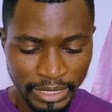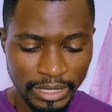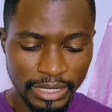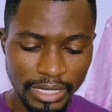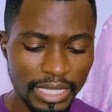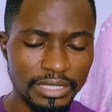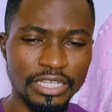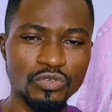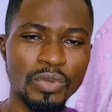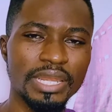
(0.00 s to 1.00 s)
The next thing
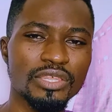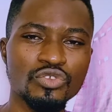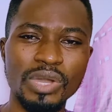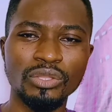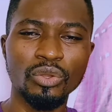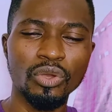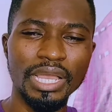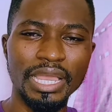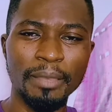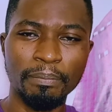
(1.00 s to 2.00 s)
is when you are no
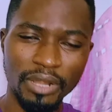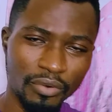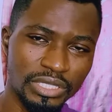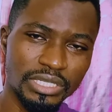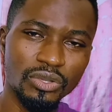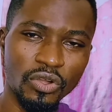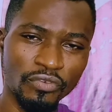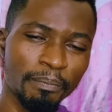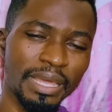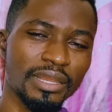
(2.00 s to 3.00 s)
longer a priority
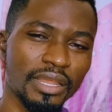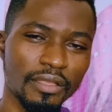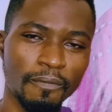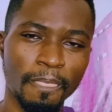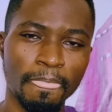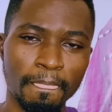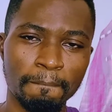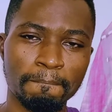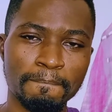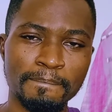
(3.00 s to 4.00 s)
of your partner.
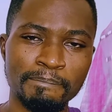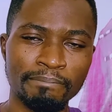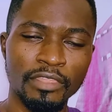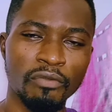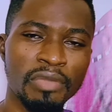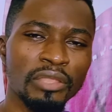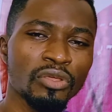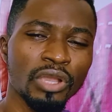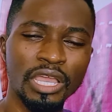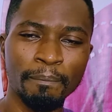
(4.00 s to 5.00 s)
When
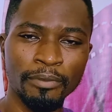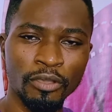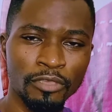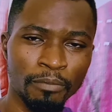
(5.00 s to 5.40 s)
you're no longer your